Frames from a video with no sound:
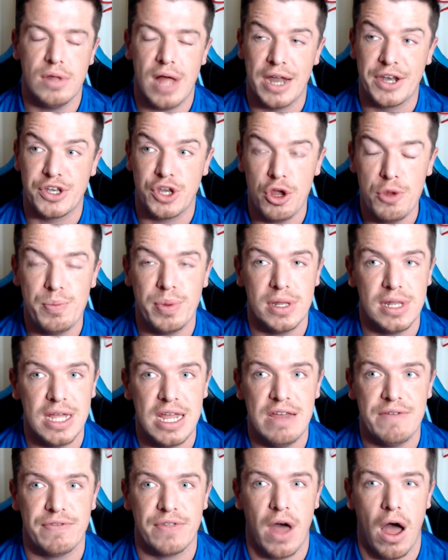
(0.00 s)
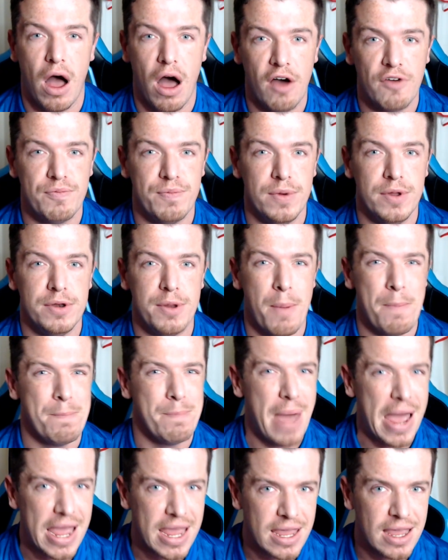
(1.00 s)
I do believe that Hoffmann
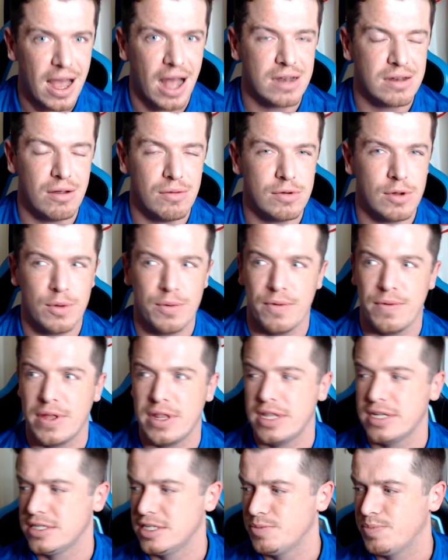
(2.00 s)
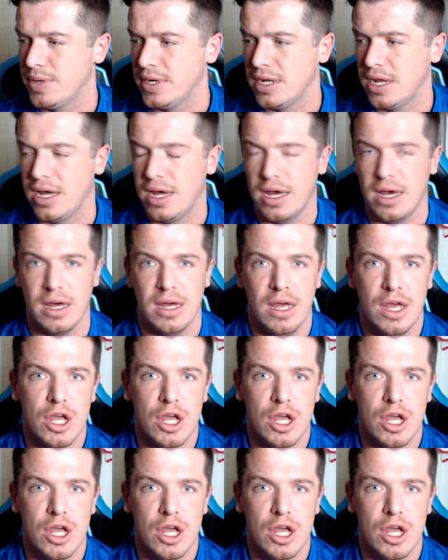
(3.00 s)
may, I don't know whether this has been uh,